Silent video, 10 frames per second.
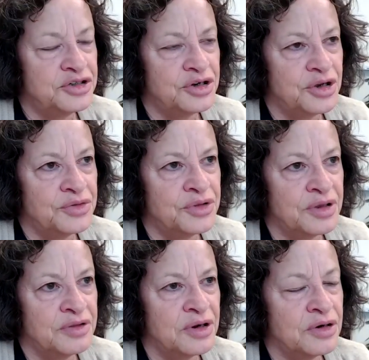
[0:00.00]

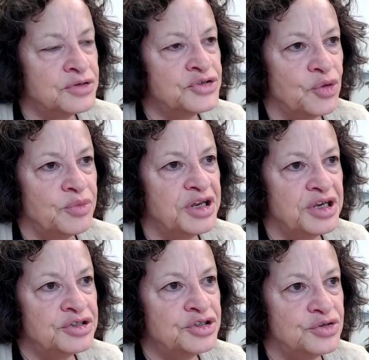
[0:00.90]
there are so many
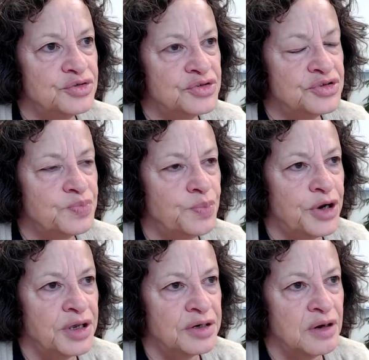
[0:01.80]
issues,
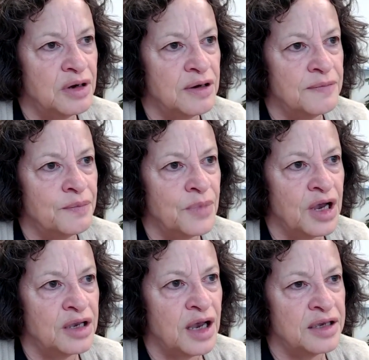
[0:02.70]
but
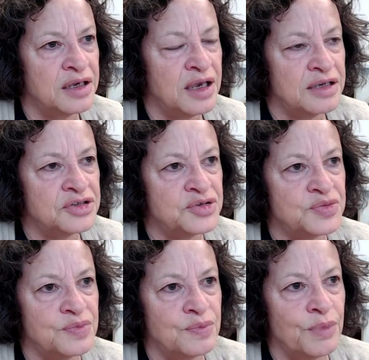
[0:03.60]
I guess
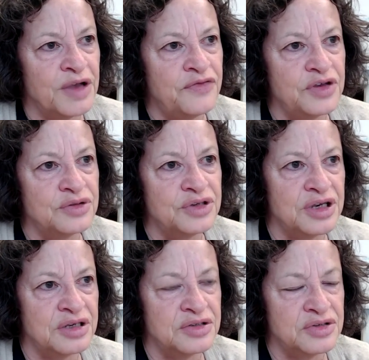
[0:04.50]
my feeling
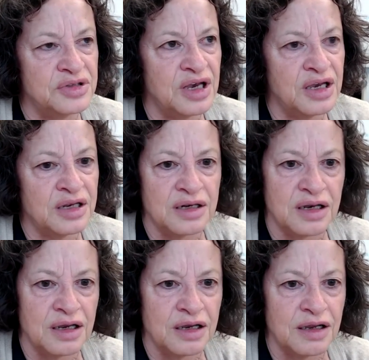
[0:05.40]
is that
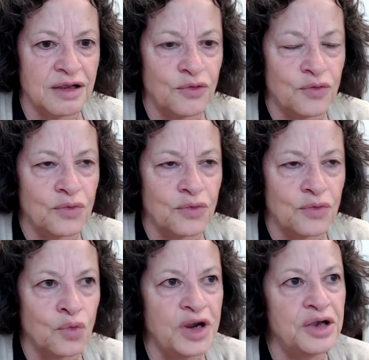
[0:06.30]

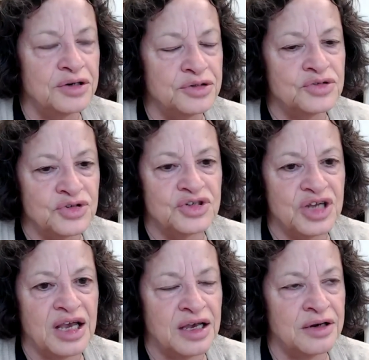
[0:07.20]
we
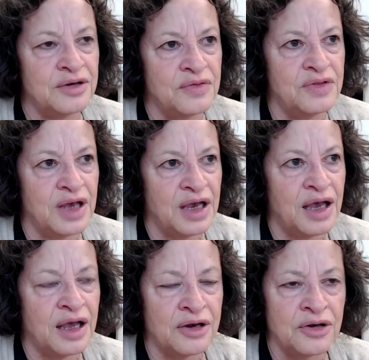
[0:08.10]
understand
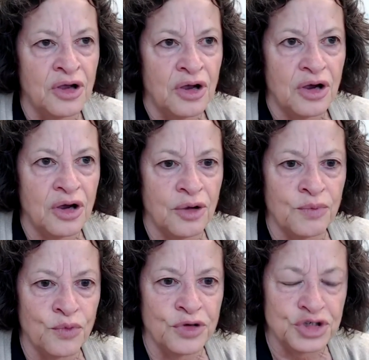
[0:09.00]
that
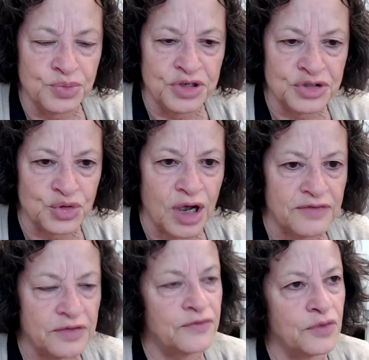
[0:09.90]
we should be
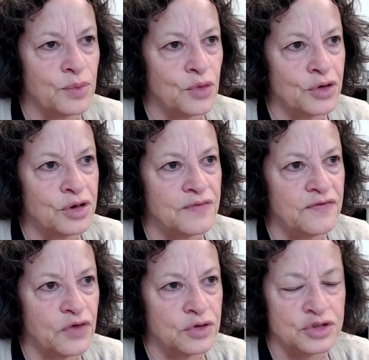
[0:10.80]
striving for more
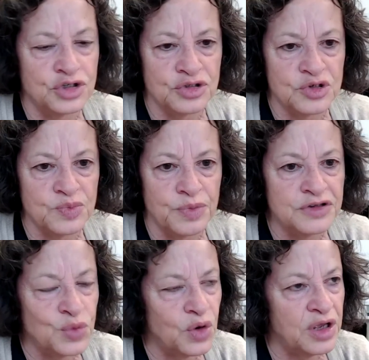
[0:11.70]
convergence
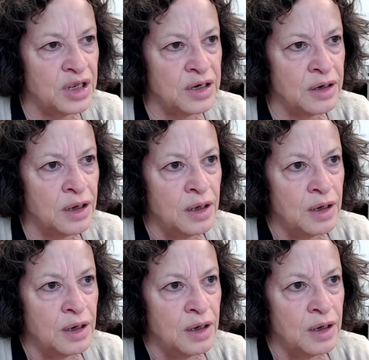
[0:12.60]
between